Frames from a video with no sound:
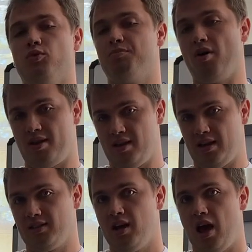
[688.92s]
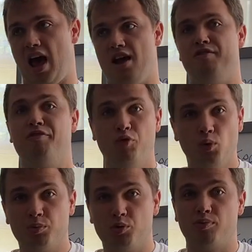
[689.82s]
to buy things at an
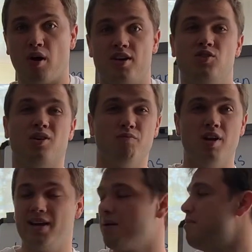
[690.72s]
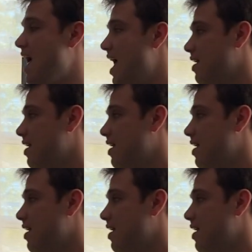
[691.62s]
affordable price. You can really compare